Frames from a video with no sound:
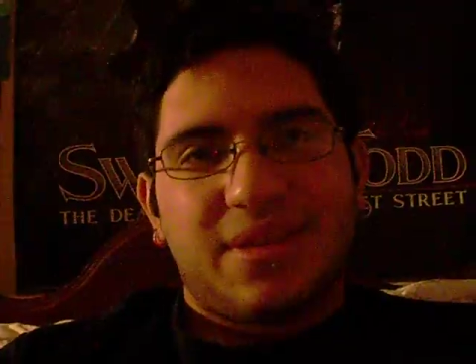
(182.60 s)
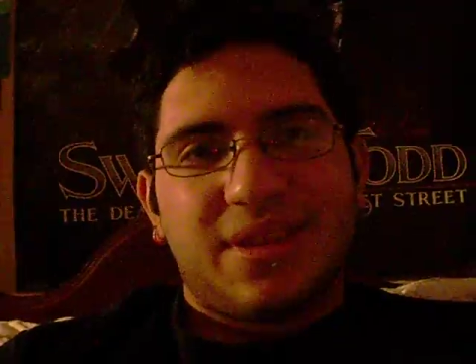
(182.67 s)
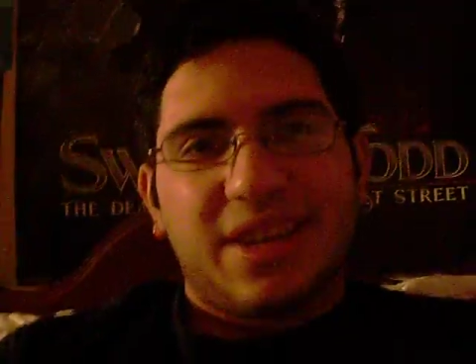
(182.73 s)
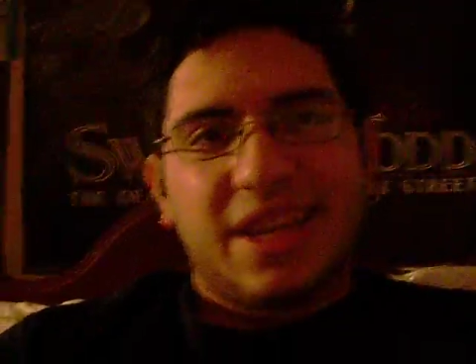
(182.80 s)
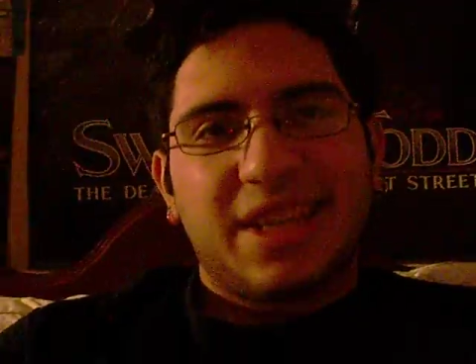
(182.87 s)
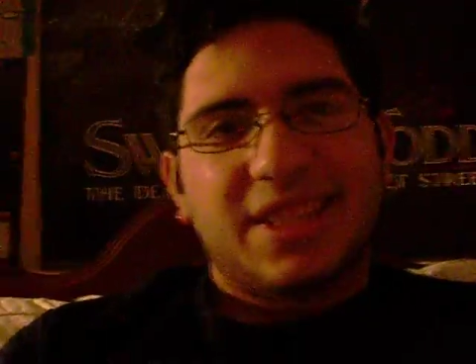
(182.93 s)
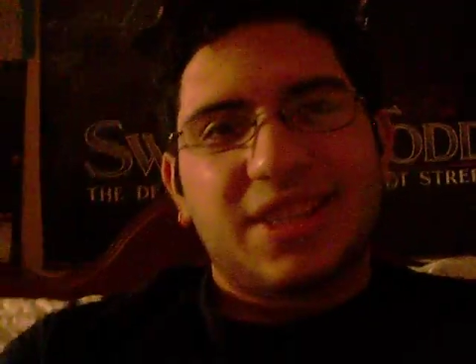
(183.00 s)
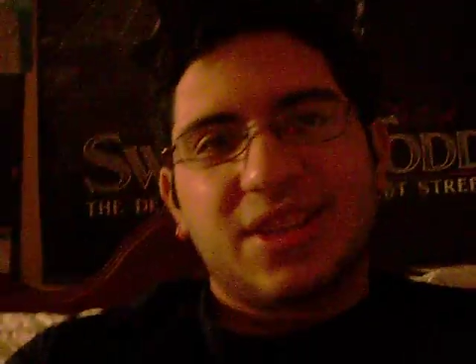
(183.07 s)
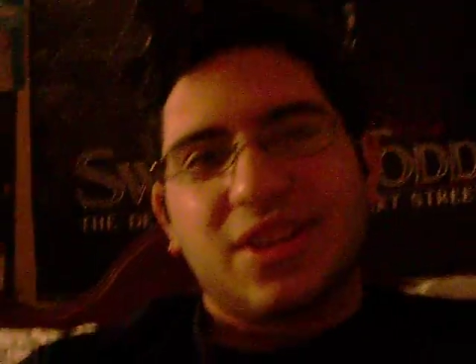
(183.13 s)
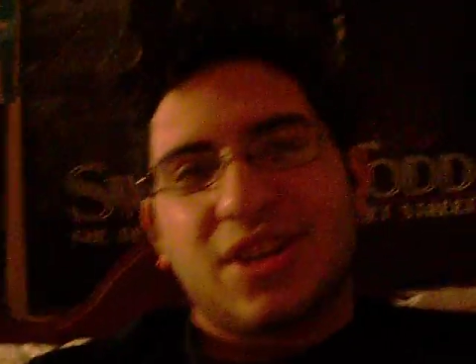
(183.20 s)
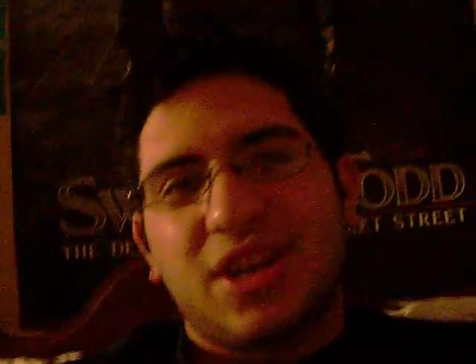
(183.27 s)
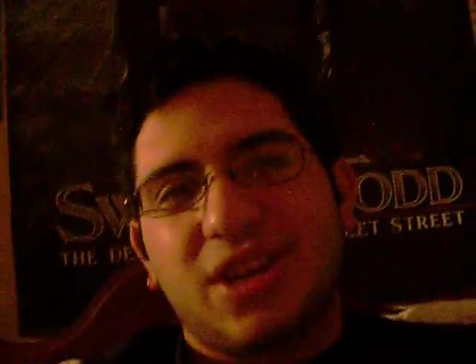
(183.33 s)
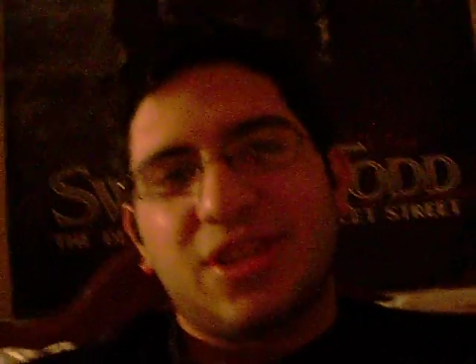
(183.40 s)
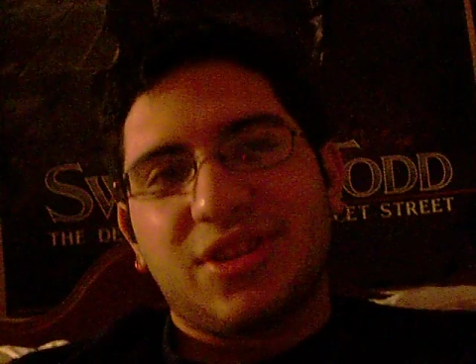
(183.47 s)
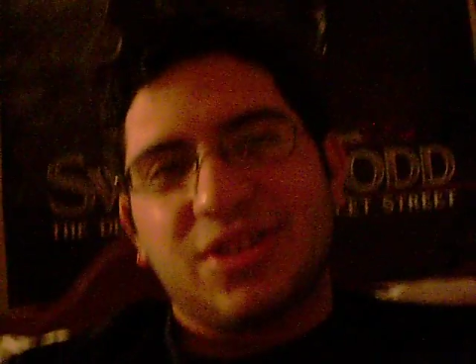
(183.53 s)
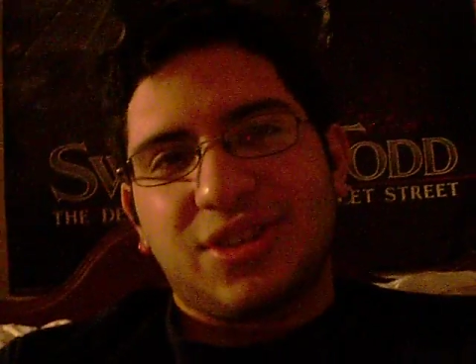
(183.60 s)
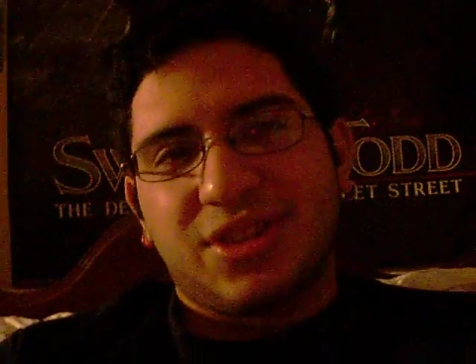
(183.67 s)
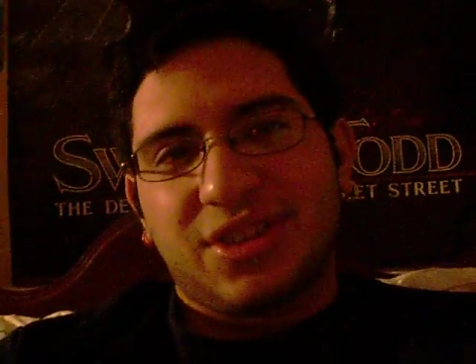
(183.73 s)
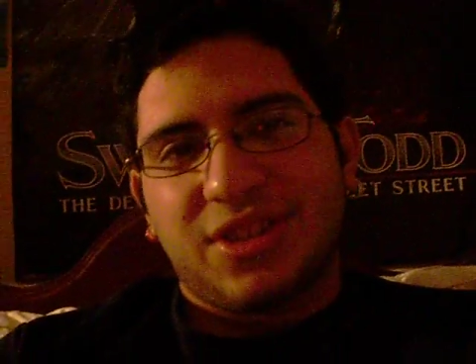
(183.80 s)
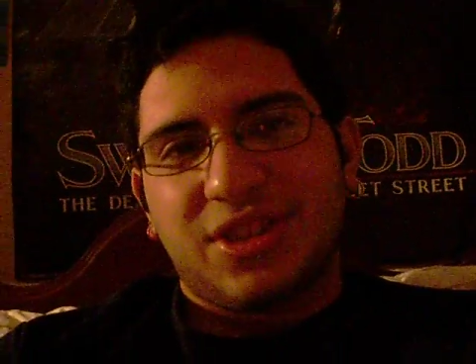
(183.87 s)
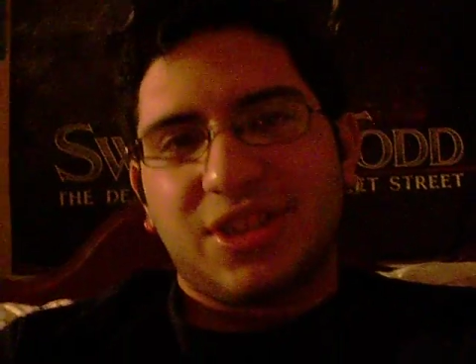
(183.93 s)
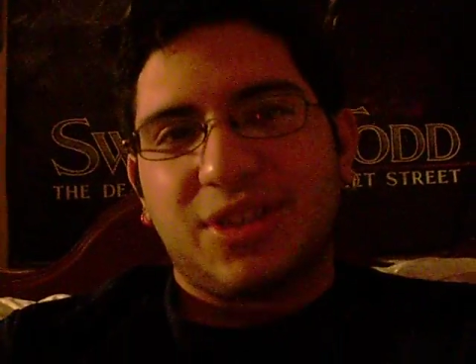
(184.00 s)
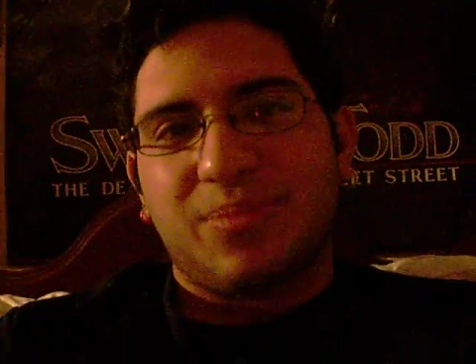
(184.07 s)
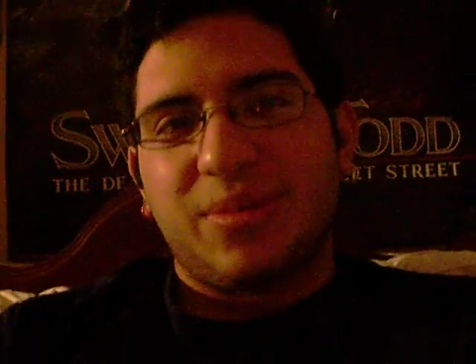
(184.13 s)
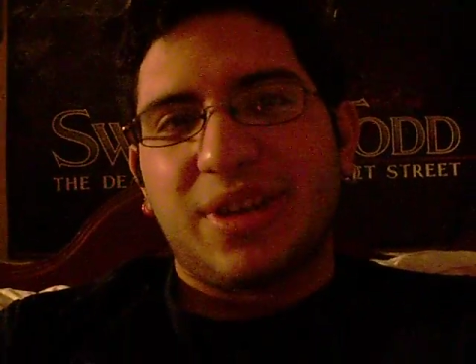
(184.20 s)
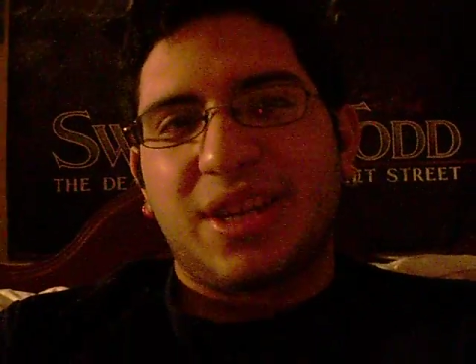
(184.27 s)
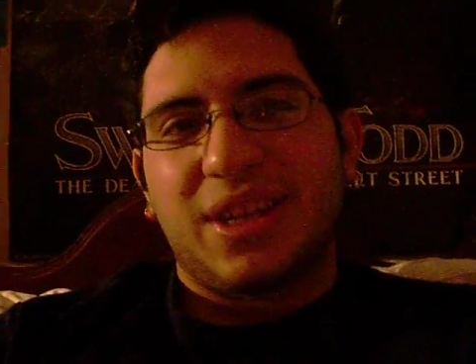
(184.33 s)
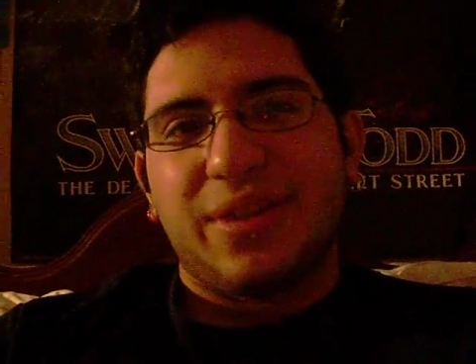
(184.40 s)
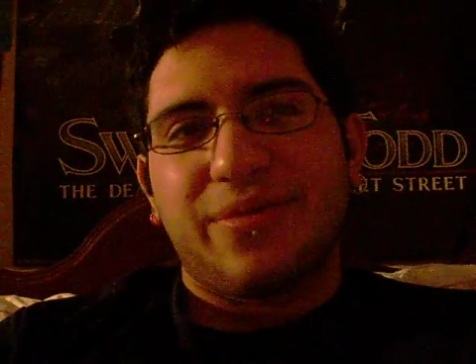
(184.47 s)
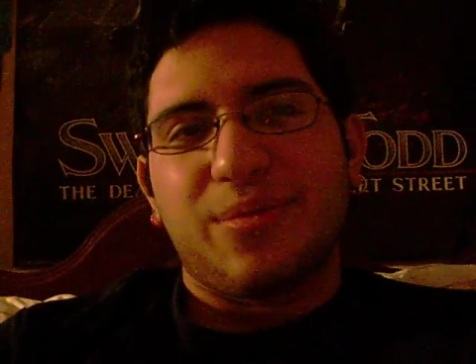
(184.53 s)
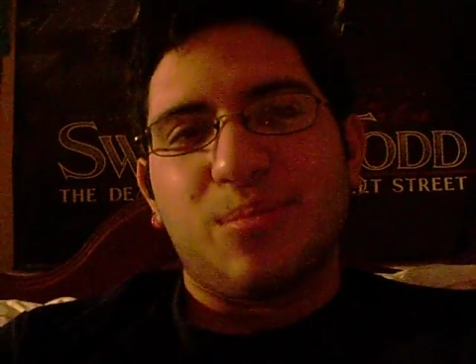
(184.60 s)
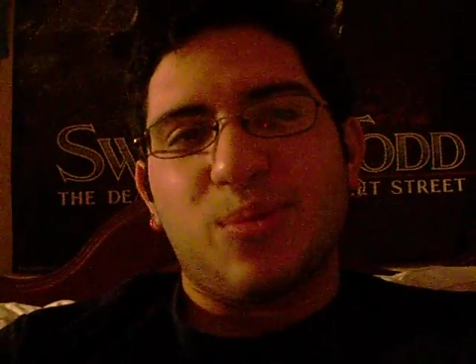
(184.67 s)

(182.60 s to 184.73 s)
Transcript: inks and the colors just make it even